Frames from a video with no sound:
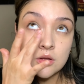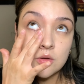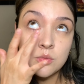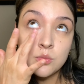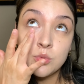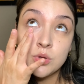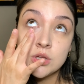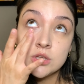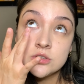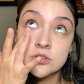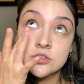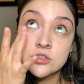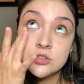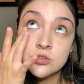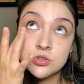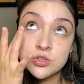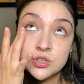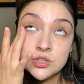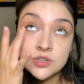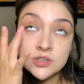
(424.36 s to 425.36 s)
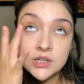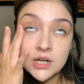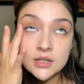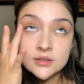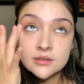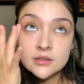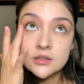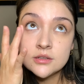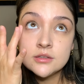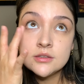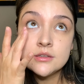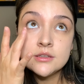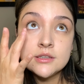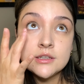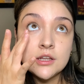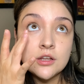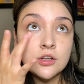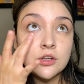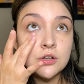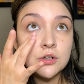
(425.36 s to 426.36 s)
You can still use it as
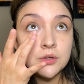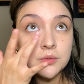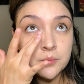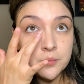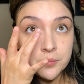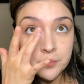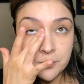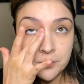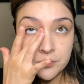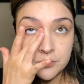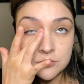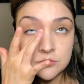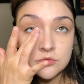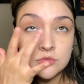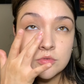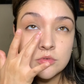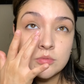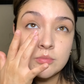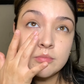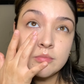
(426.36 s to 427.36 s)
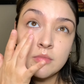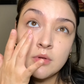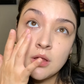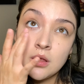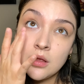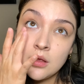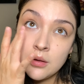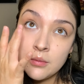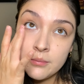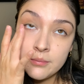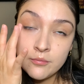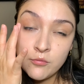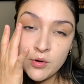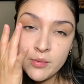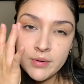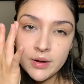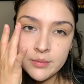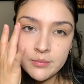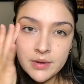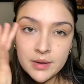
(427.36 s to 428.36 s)
concealer. We
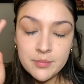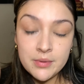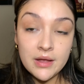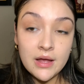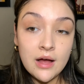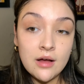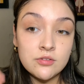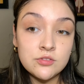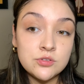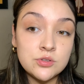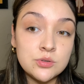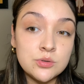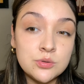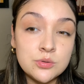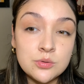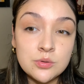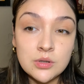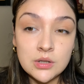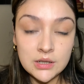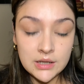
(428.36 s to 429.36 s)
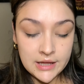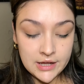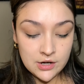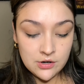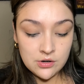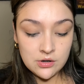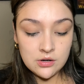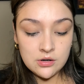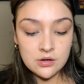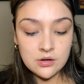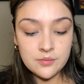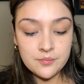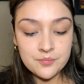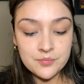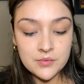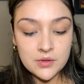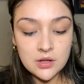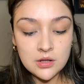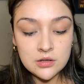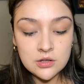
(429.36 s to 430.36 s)
might maybe have to layer
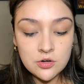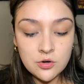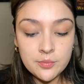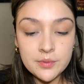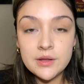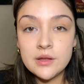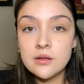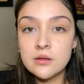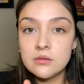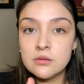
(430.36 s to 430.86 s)
a little bit.